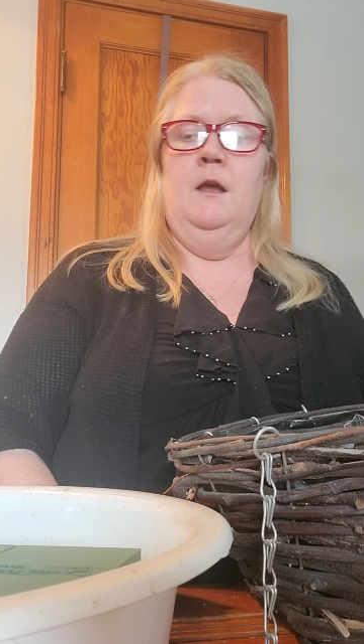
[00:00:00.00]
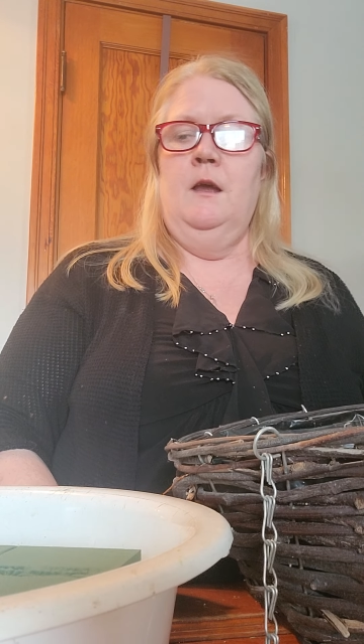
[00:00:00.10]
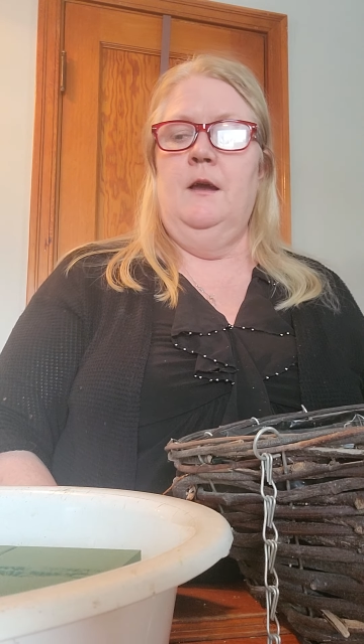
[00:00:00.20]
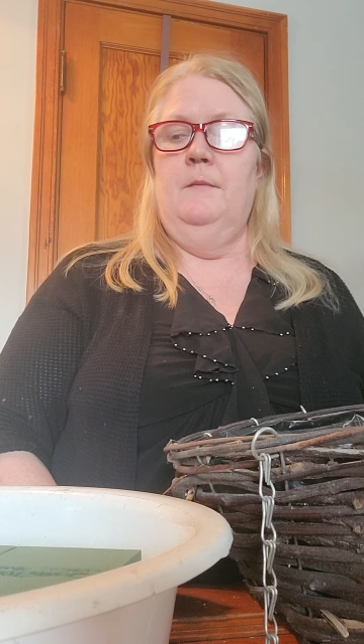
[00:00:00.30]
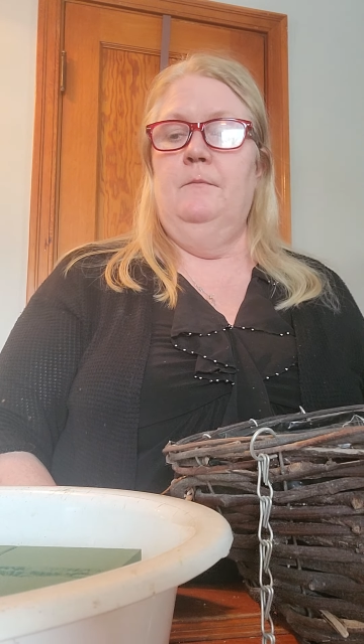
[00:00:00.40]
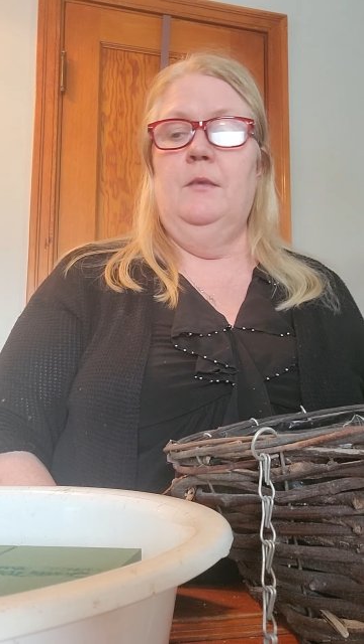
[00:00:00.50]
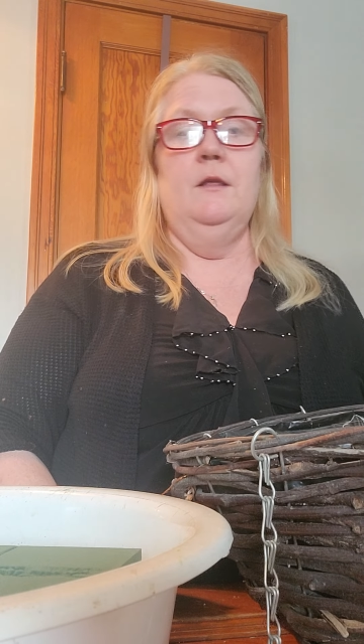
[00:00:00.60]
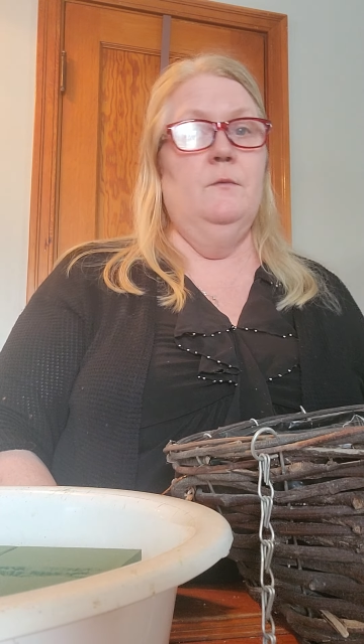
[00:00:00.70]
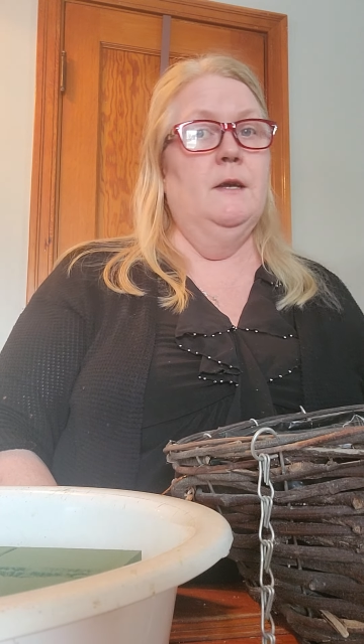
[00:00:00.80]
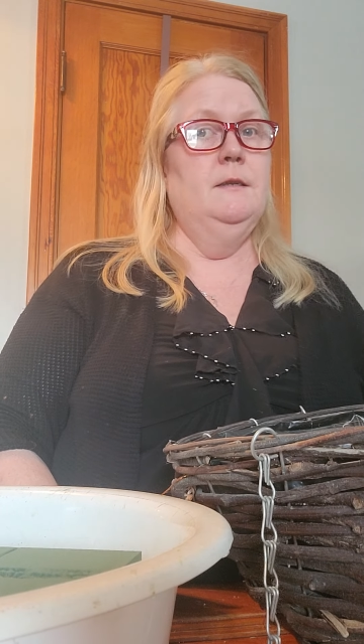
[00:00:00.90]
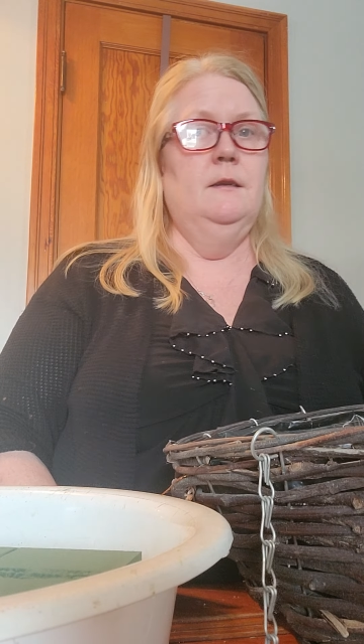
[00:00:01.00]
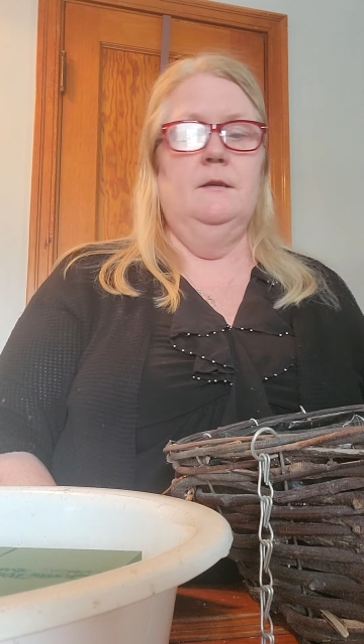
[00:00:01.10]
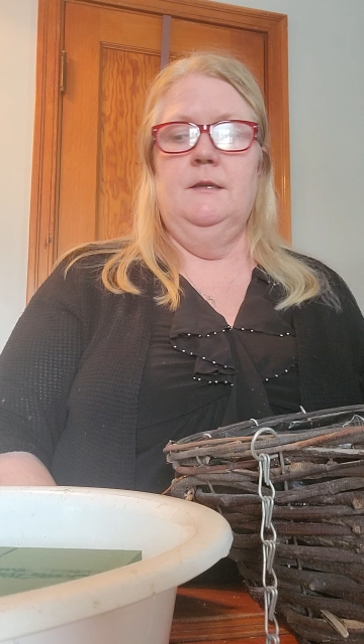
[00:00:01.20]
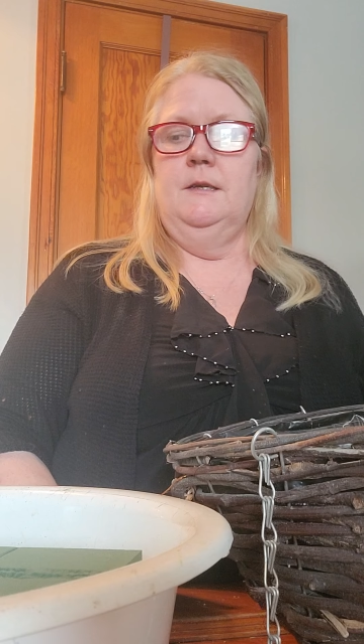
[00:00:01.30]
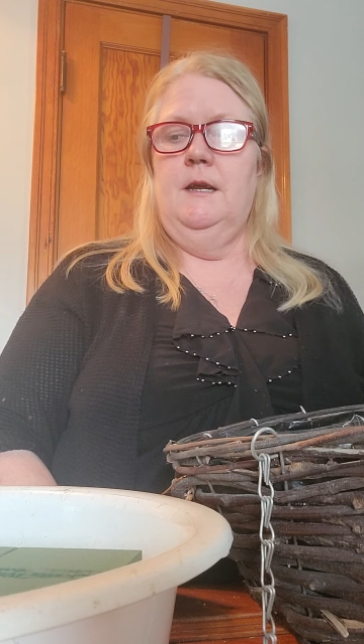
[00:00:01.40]
But otherwise, it'll
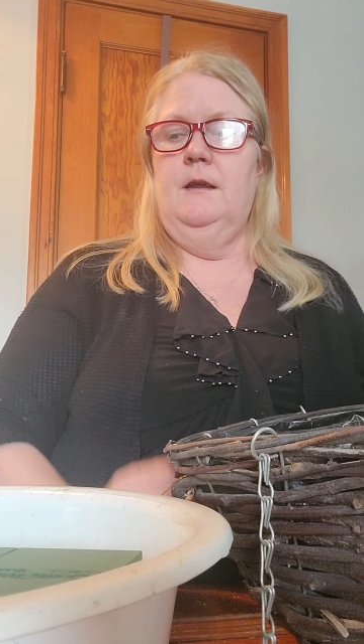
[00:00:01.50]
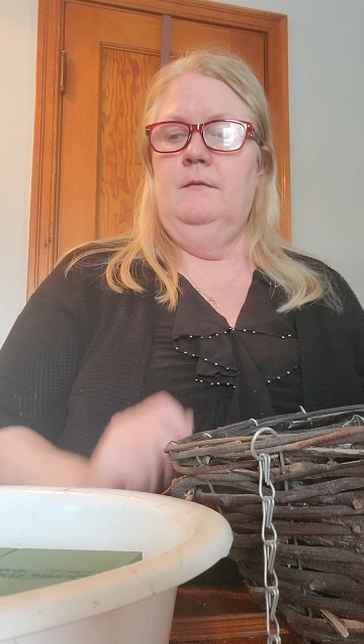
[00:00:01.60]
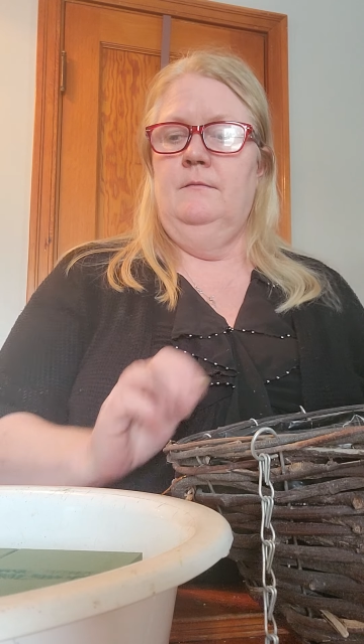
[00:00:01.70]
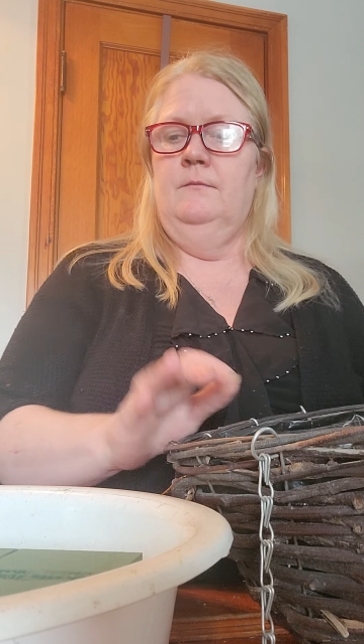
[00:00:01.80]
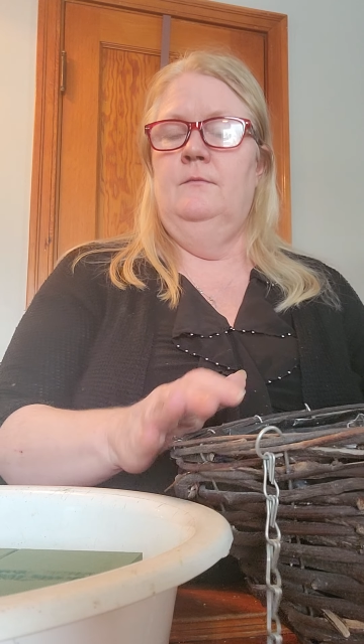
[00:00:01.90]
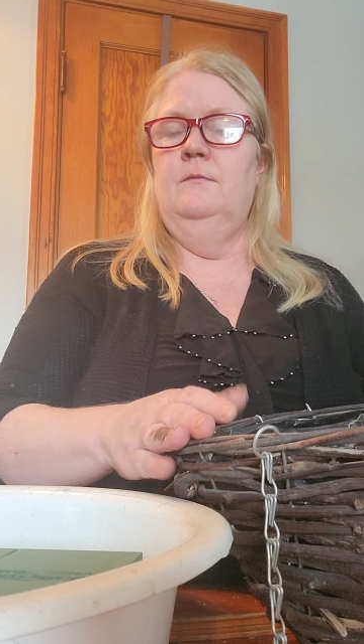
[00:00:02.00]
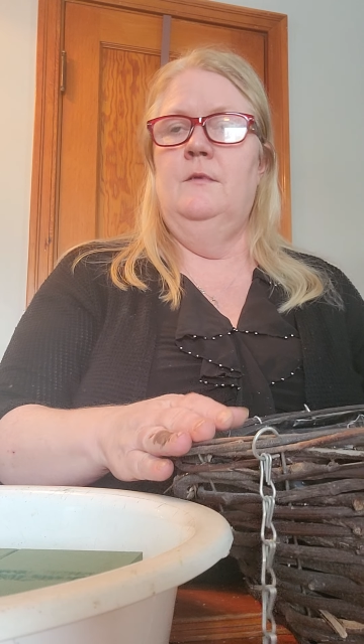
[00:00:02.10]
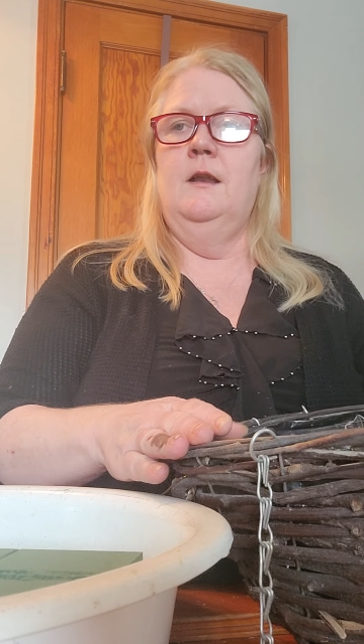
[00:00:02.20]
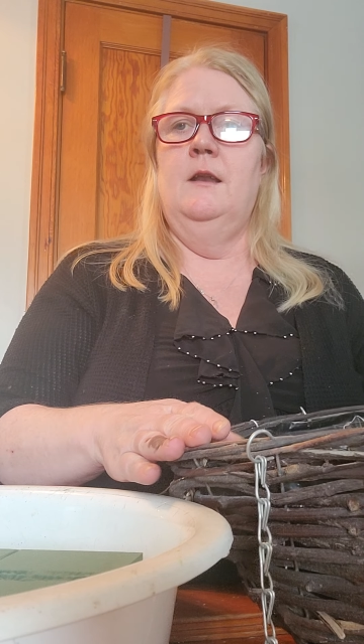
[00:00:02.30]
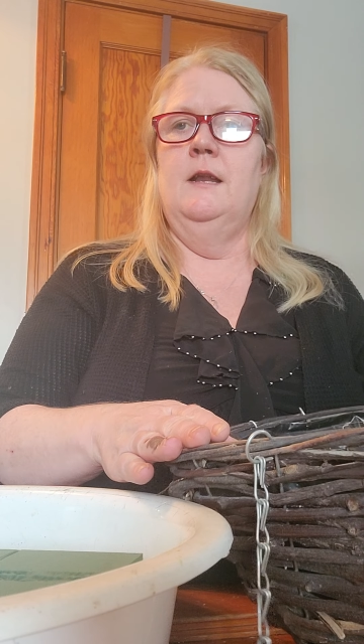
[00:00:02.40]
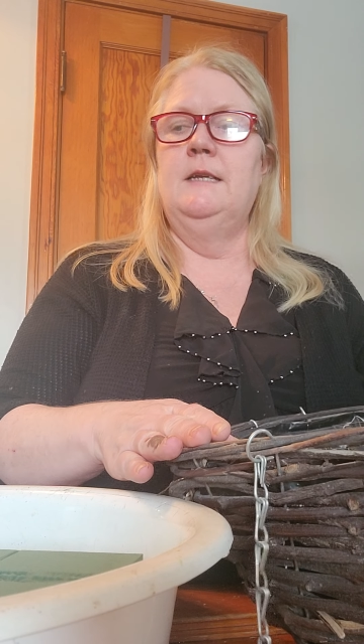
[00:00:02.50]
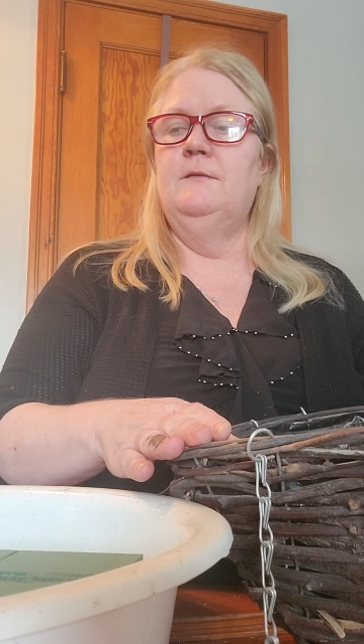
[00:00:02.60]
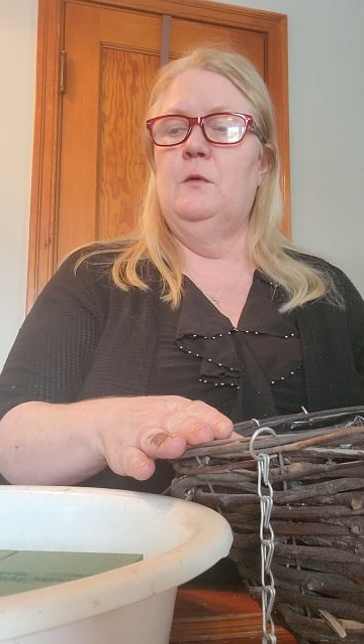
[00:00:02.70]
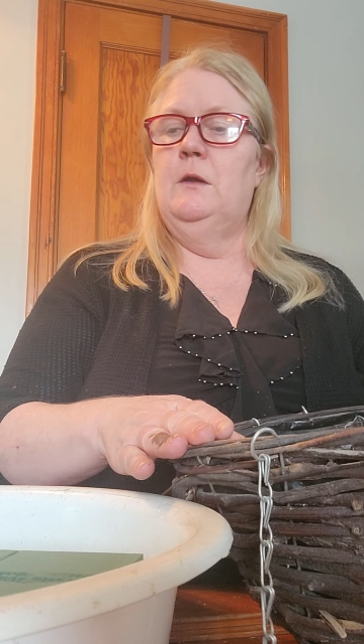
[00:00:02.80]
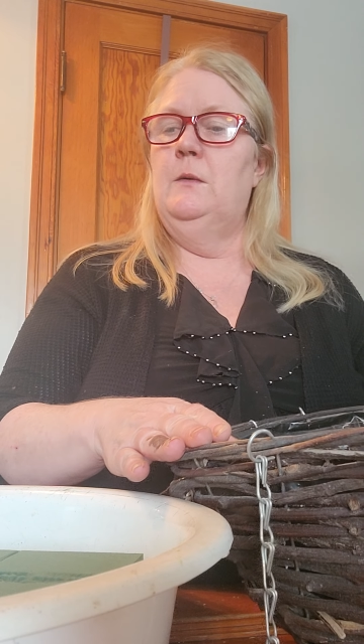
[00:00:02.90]
stay nice
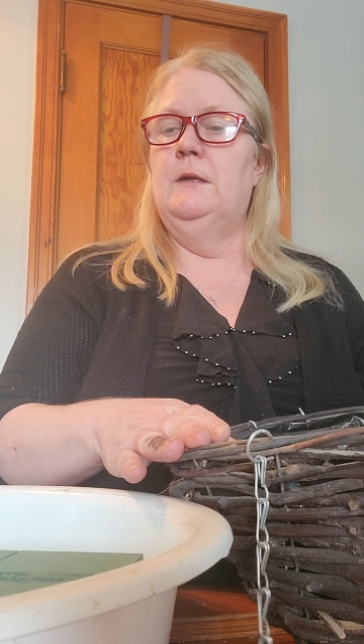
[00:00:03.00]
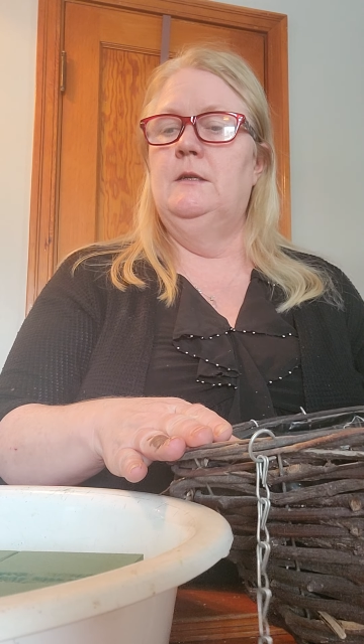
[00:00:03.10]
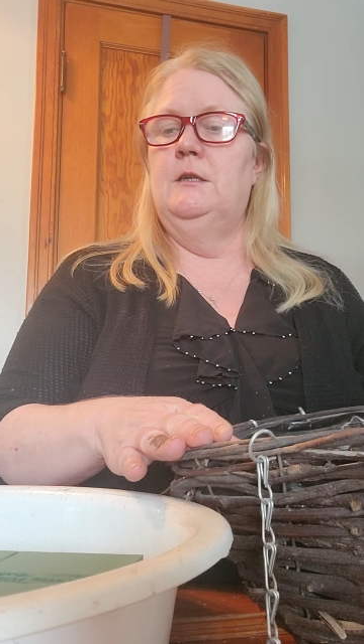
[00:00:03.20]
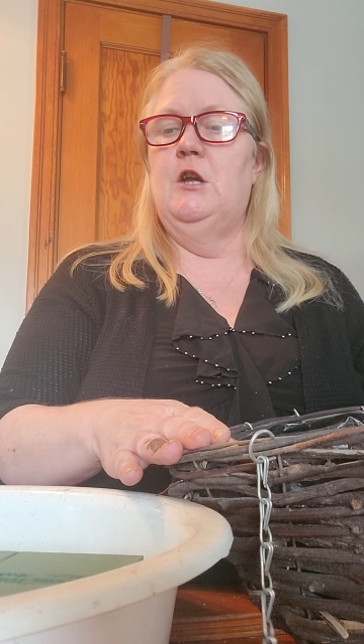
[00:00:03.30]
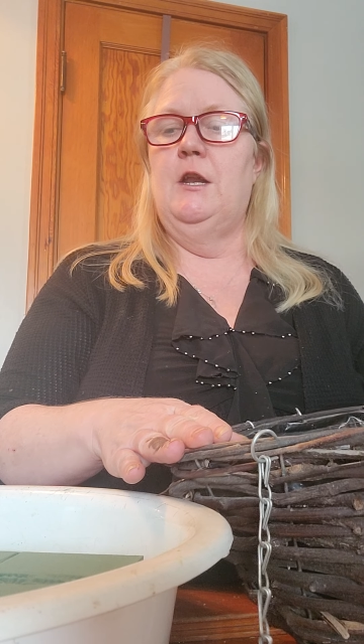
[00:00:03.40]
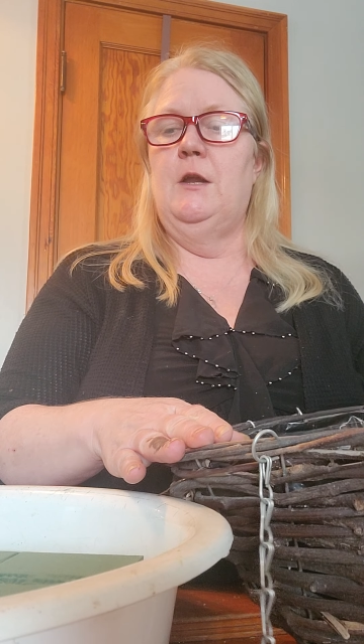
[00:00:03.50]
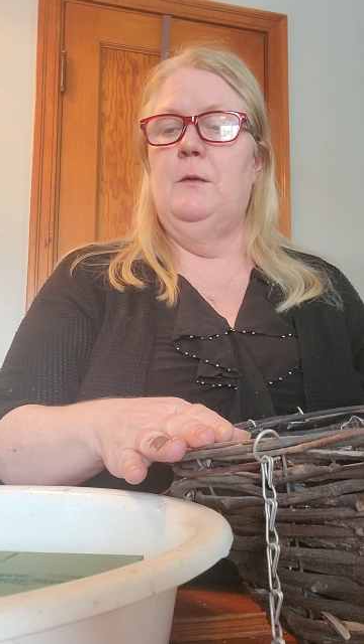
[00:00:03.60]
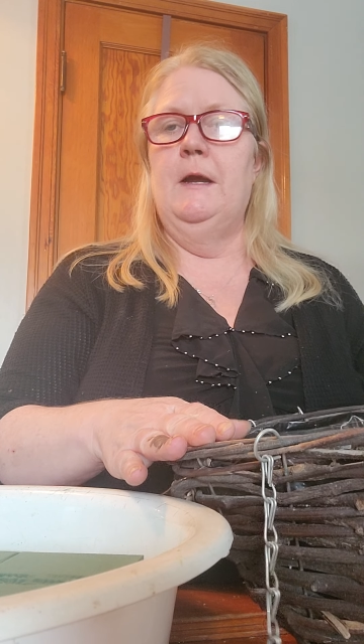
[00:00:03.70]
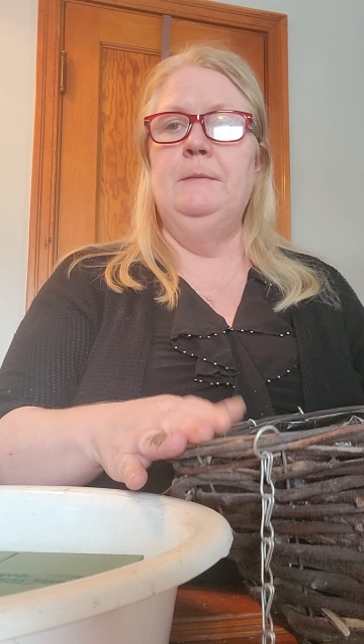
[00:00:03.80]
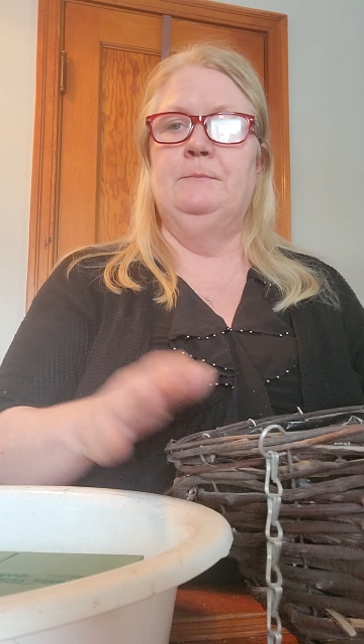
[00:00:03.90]
for you into January,